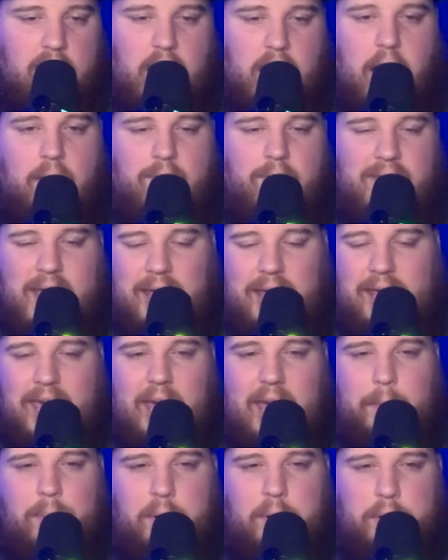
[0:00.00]
if they
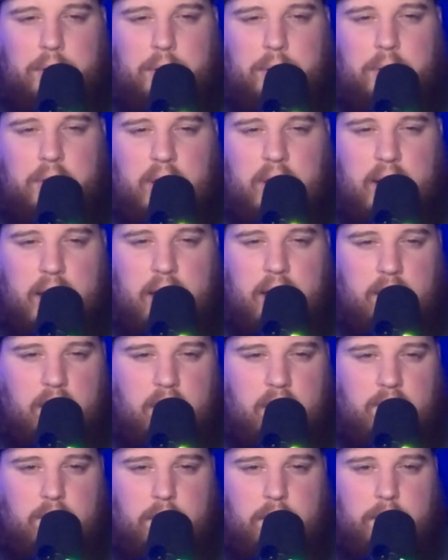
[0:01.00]
can't produce at a high
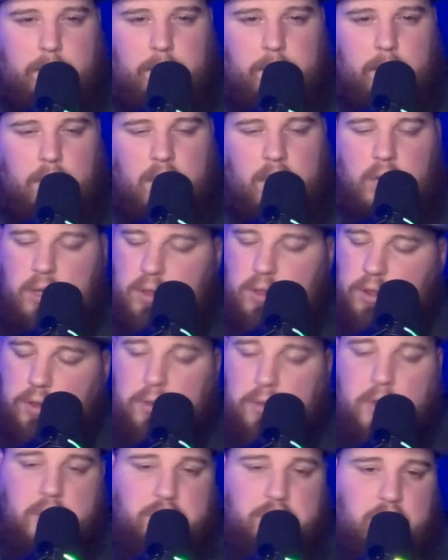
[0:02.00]
level,
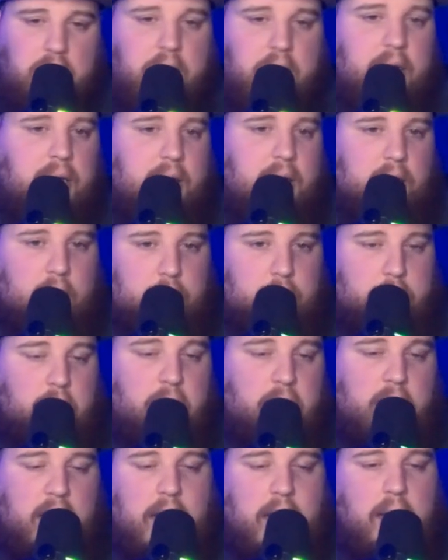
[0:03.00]
the trade deadline is where
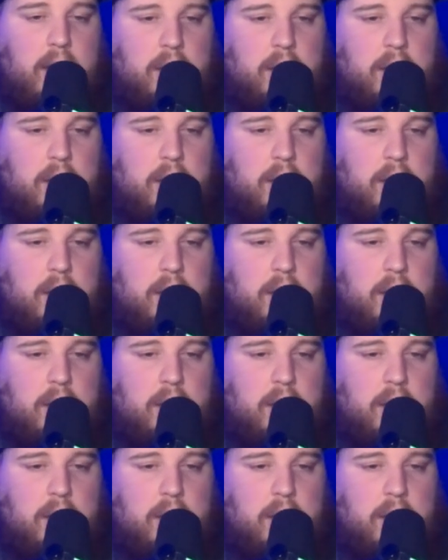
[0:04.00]
it's at.